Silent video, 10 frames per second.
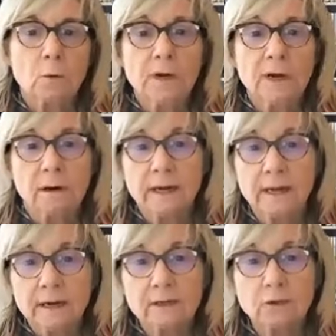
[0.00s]
We are
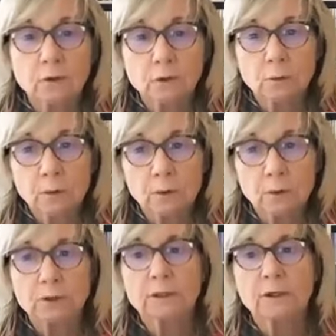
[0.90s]
here to
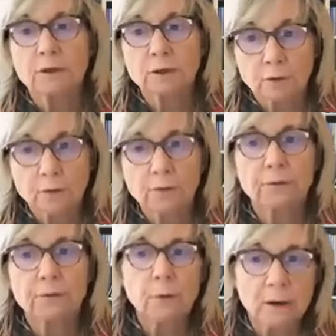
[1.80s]
support you
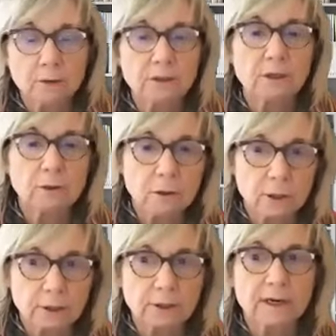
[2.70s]
throughout your
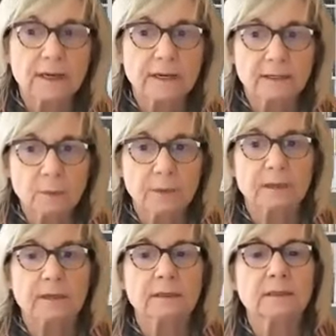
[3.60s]
learning
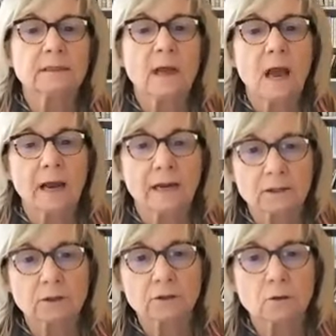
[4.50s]
experience,
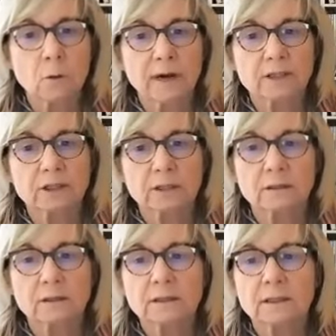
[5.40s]
answer your
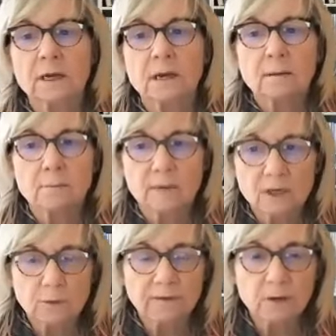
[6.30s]
questions,
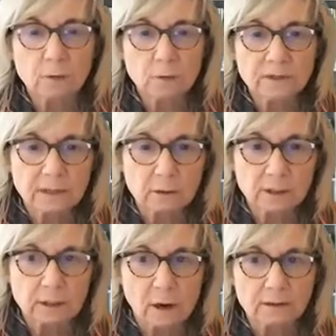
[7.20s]
meet with you
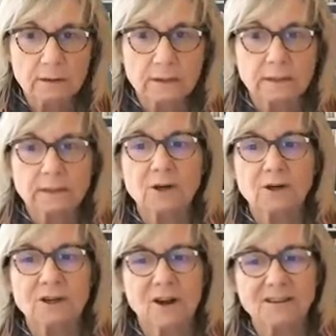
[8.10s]

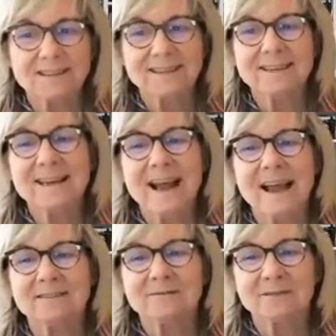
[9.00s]
synchronously
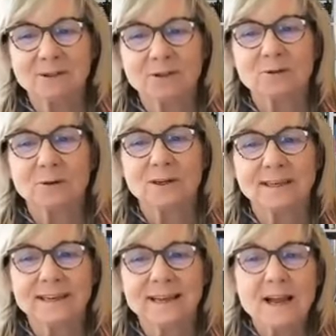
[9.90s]
and
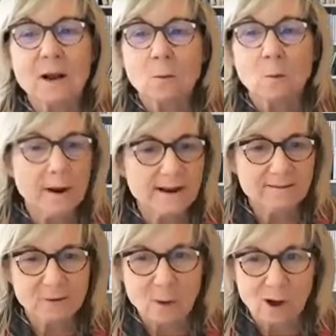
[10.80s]
virtually
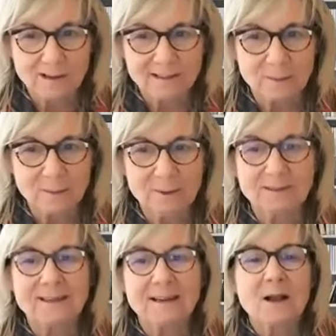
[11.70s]
whenever possible.